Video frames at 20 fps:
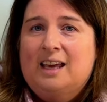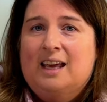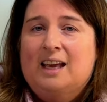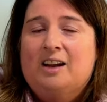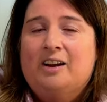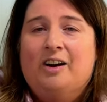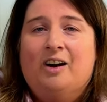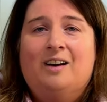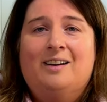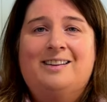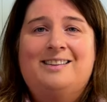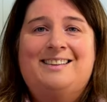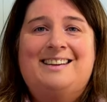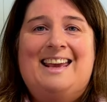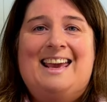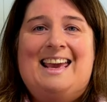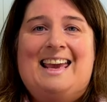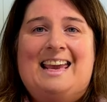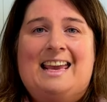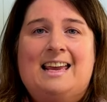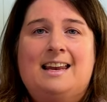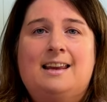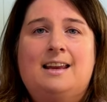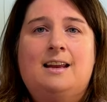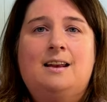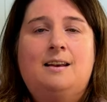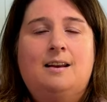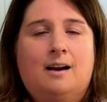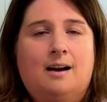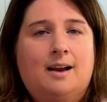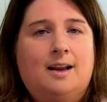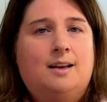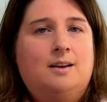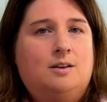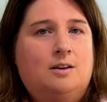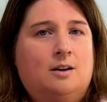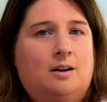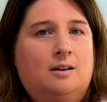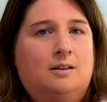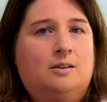it cost
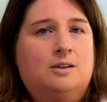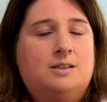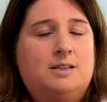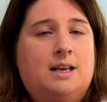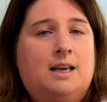$89